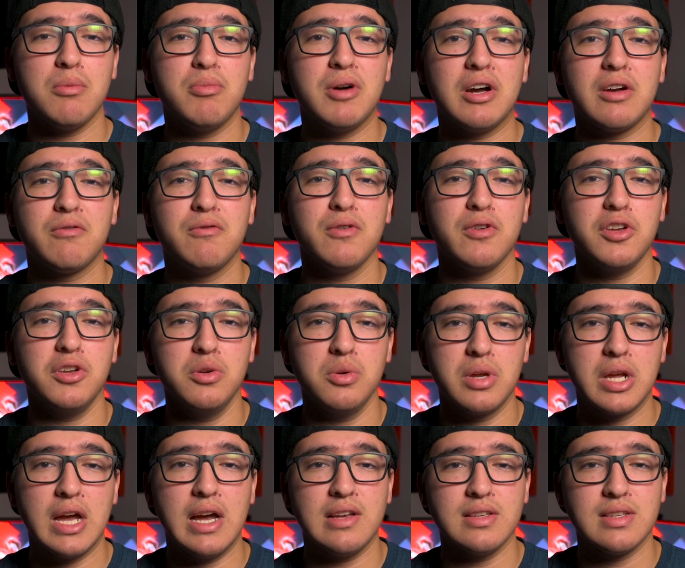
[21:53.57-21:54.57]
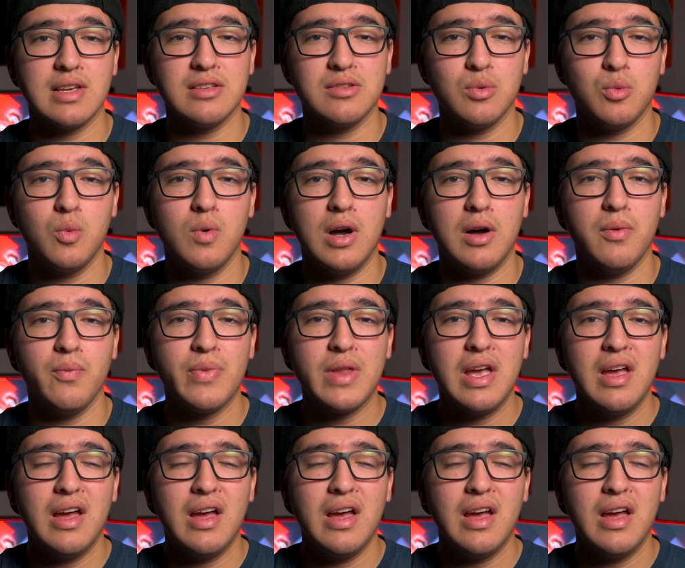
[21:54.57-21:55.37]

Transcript: buck for you guys as well.